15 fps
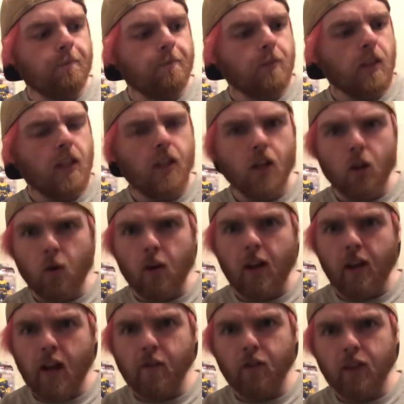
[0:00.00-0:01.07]

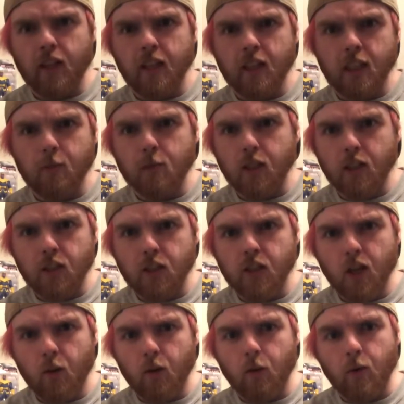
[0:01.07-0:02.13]
everything seems like it's just
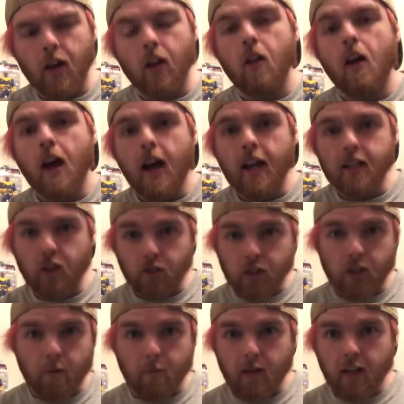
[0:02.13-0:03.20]
going well until
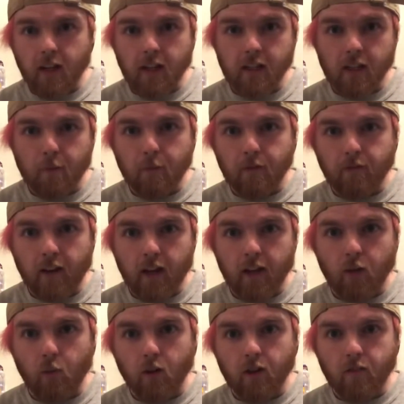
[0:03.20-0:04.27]
somebody ends up
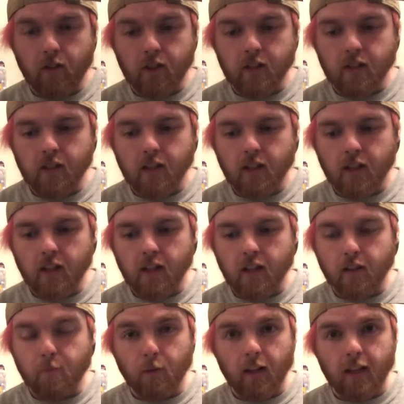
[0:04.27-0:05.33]
invading one of his
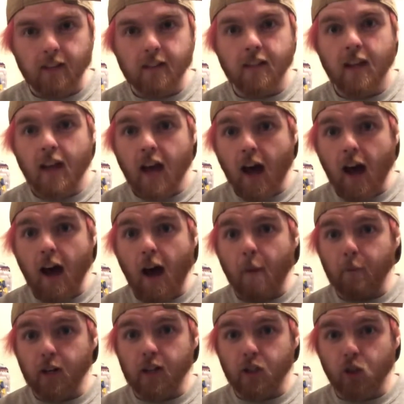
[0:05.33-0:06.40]
plants.
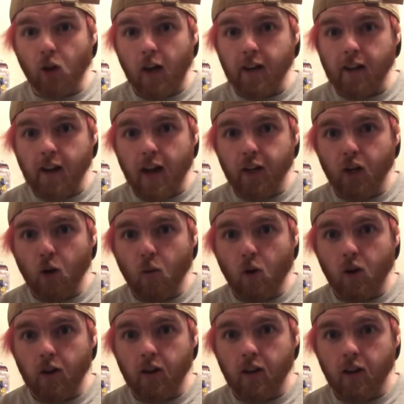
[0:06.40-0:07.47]
I'm gonna try to not go
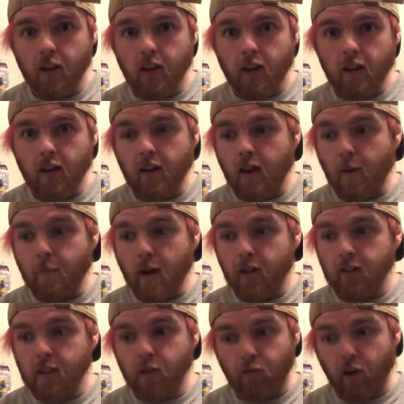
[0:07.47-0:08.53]
on
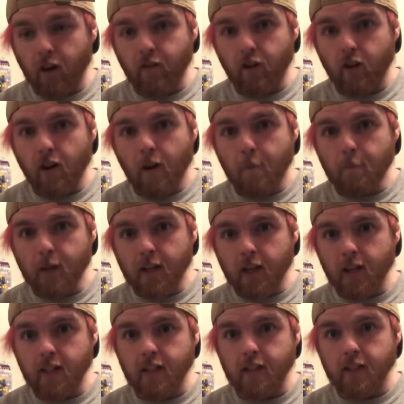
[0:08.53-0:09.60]
about this forever
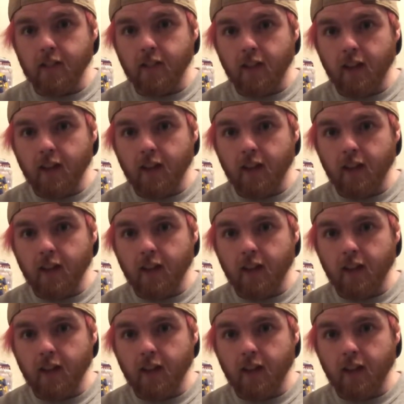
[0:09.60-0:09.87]
because